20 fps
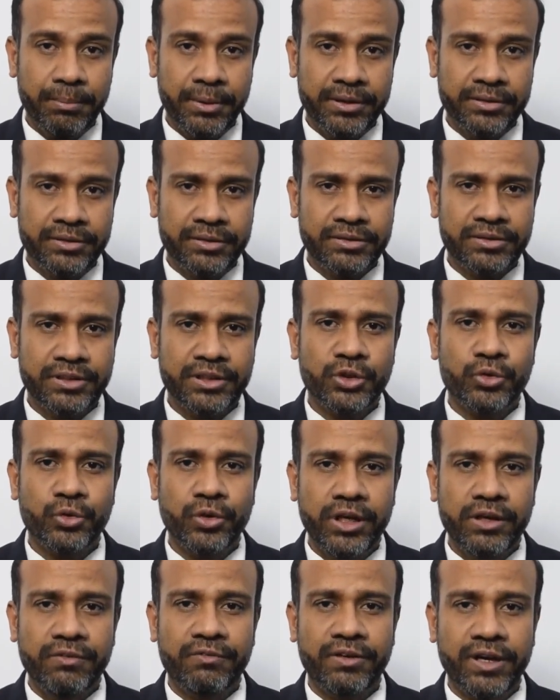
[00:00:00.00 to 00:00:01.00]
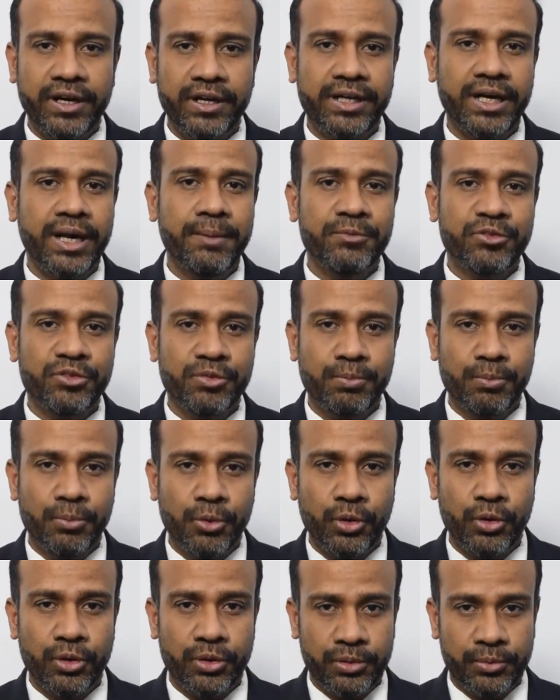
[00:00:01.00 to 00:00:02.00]
patient is 25 times
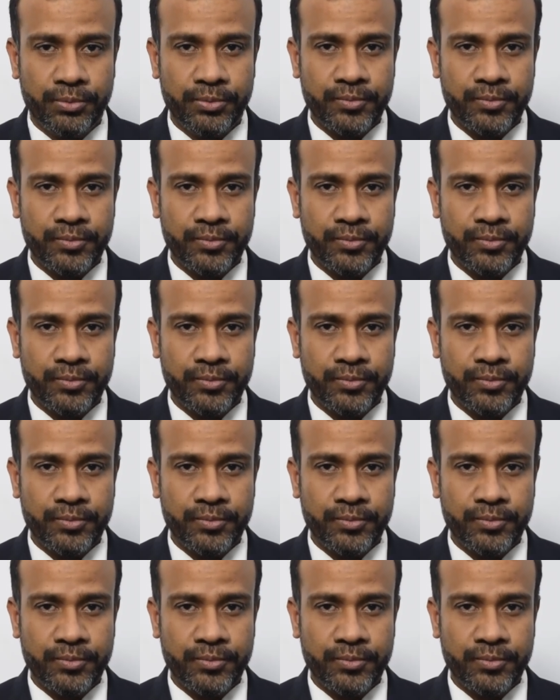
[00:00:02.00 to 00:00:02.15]
more